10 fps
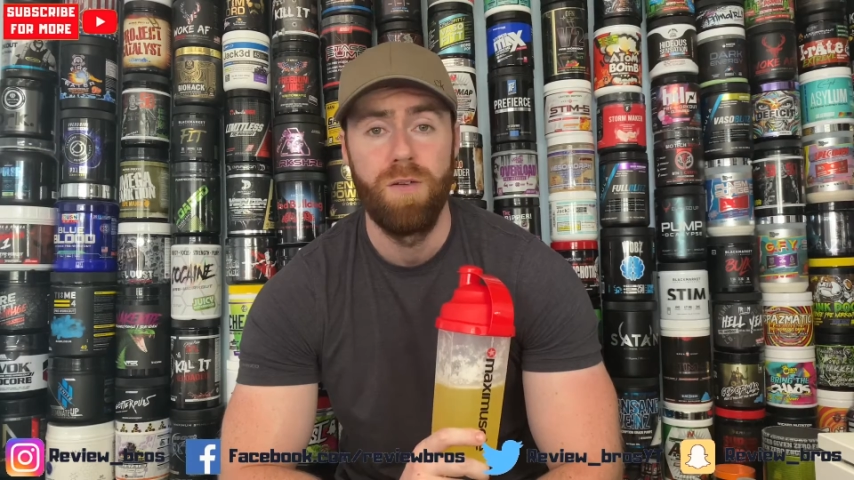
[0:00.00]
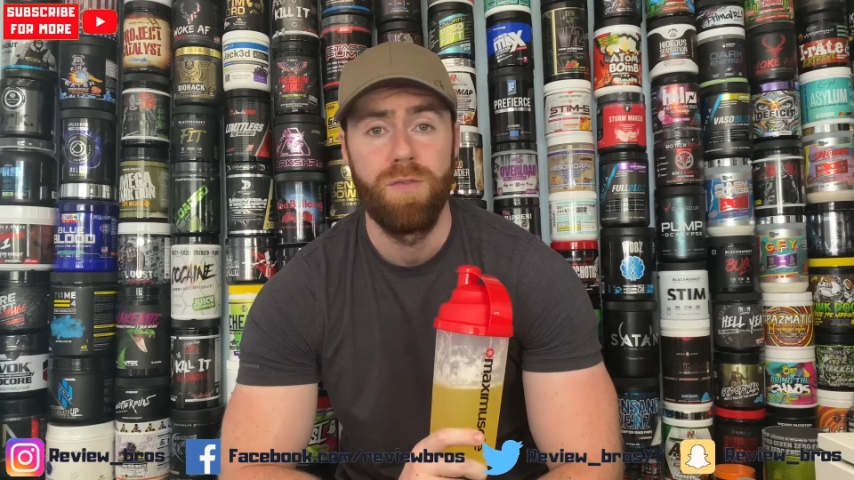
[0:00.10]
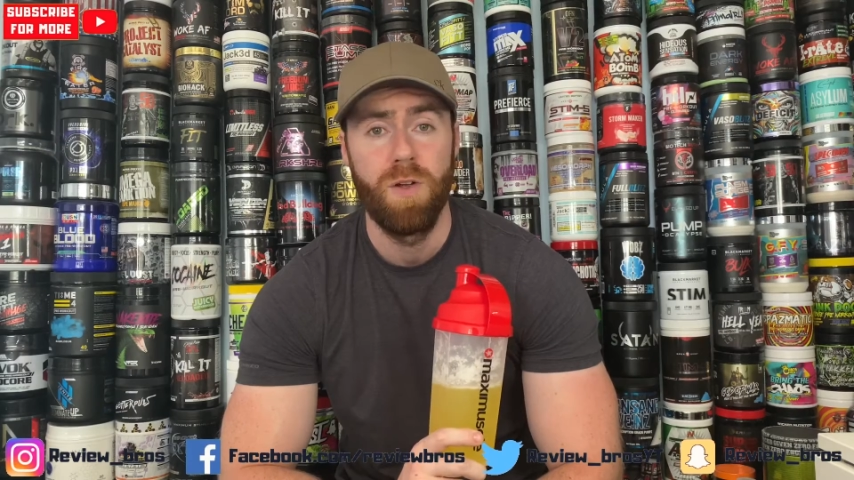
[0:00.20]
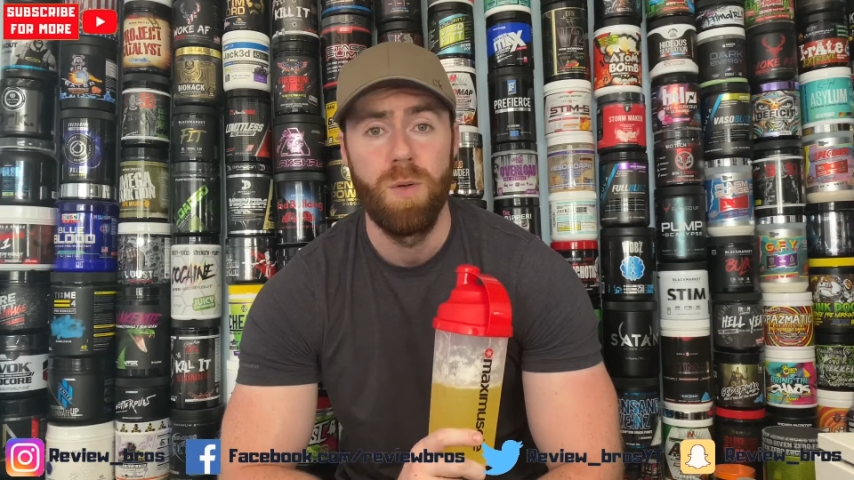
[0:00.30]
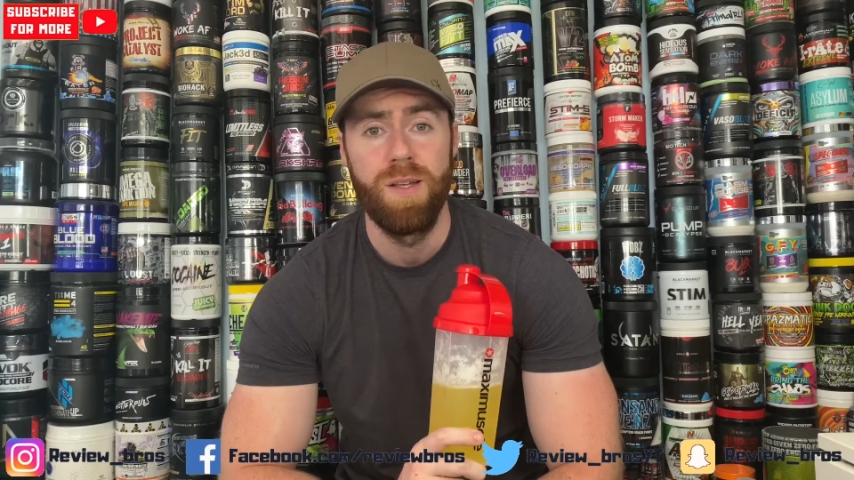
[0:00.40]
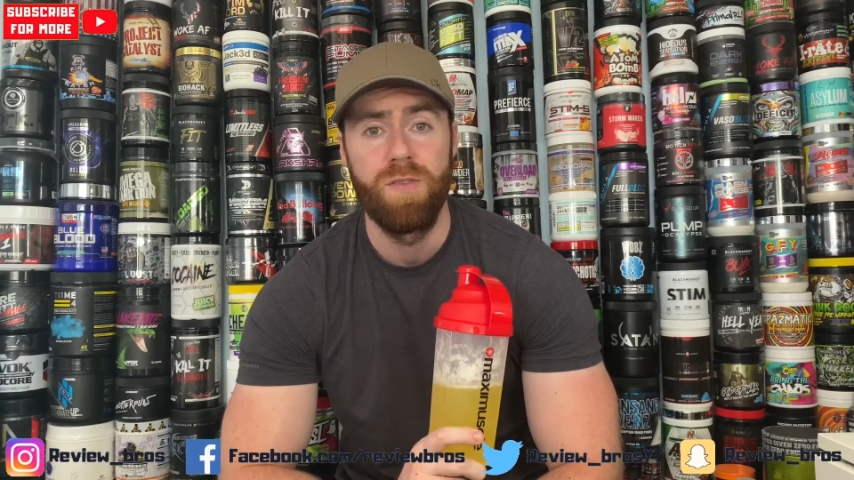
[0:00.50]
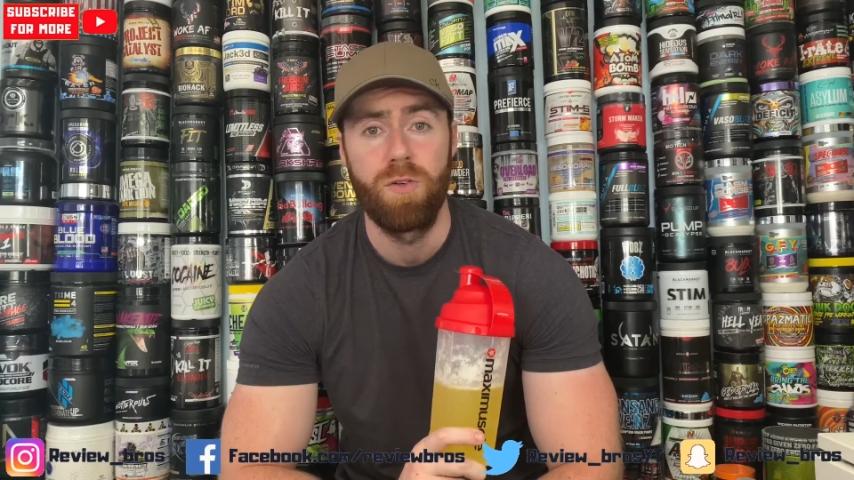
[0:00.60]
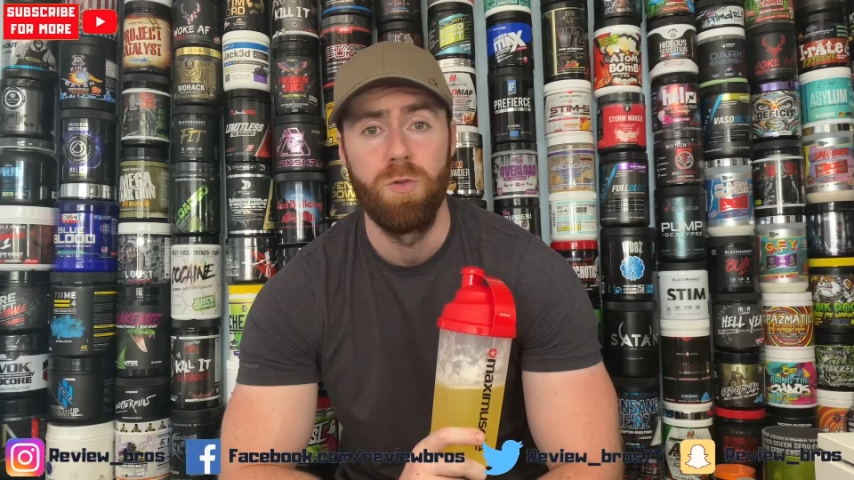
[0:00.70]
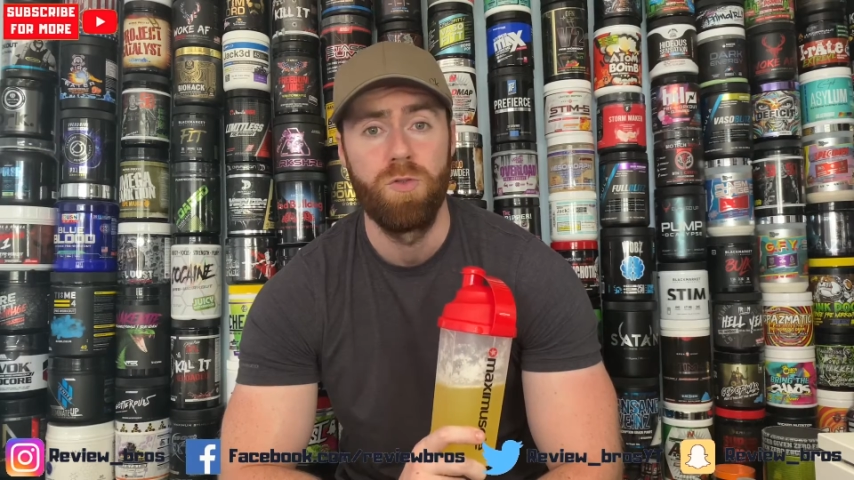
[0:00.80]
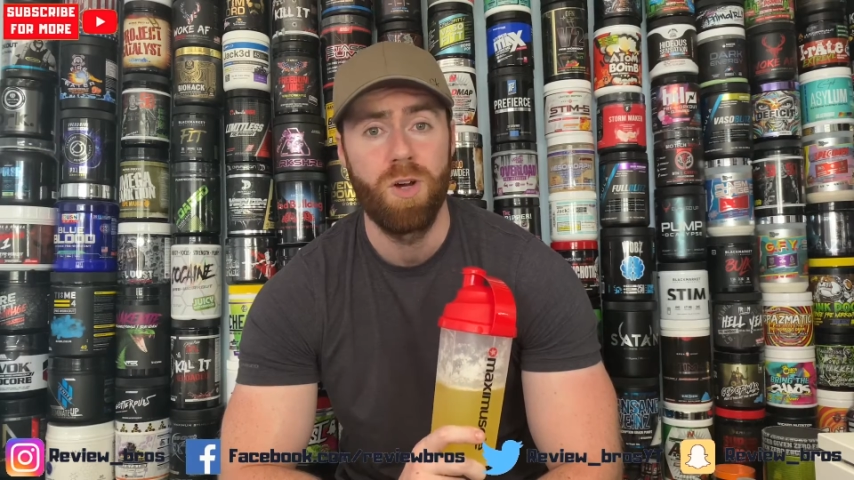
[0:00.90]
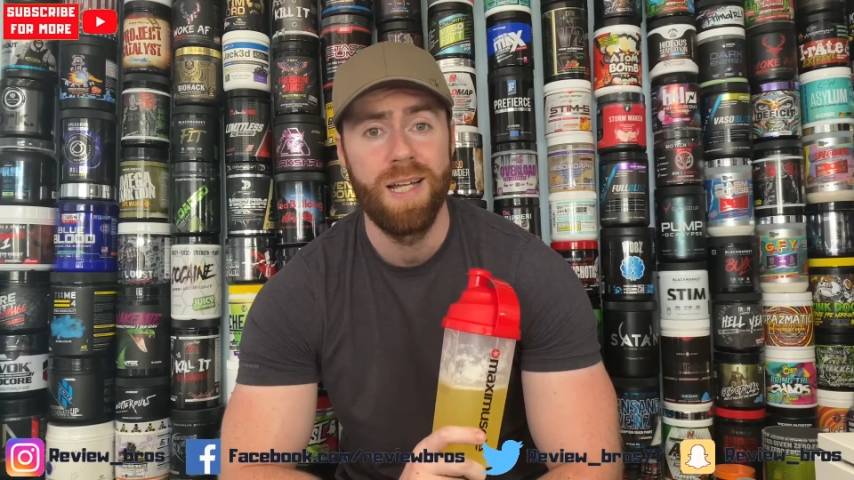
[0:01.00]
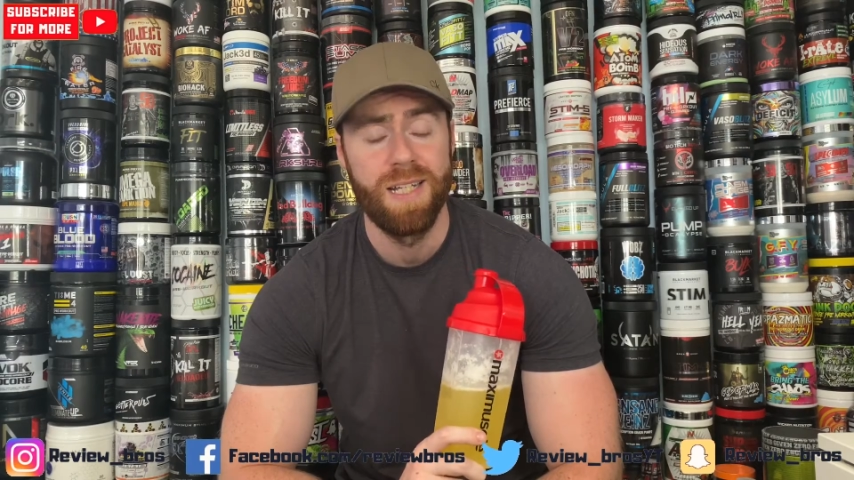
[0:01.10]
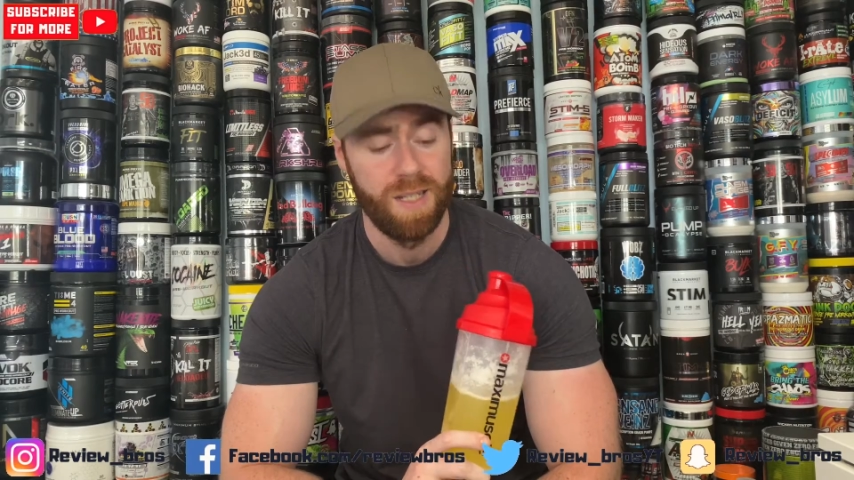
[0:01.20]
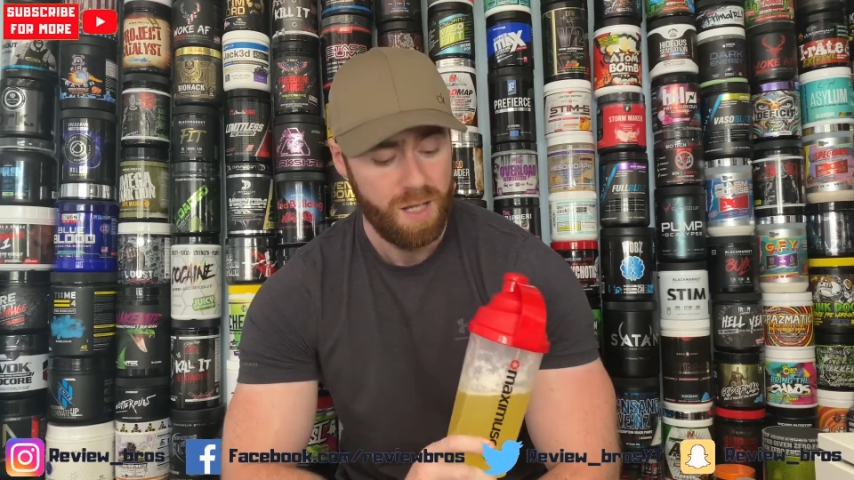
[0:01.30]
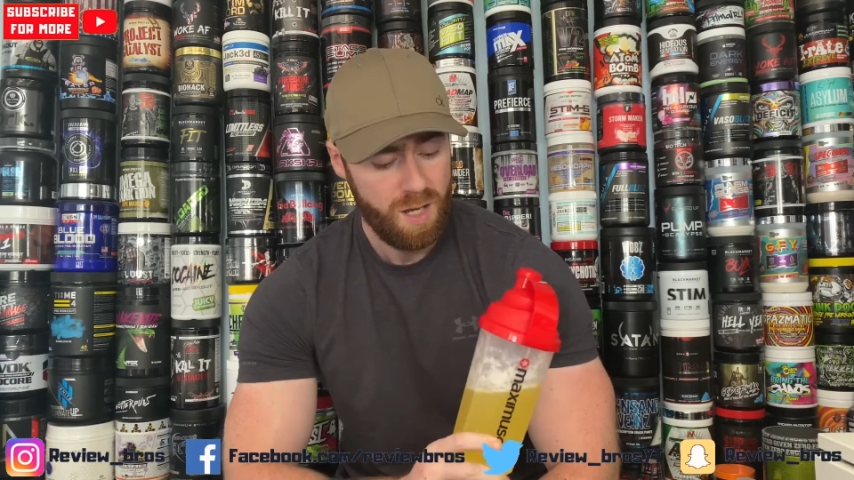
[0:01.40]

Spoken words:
fluid through training.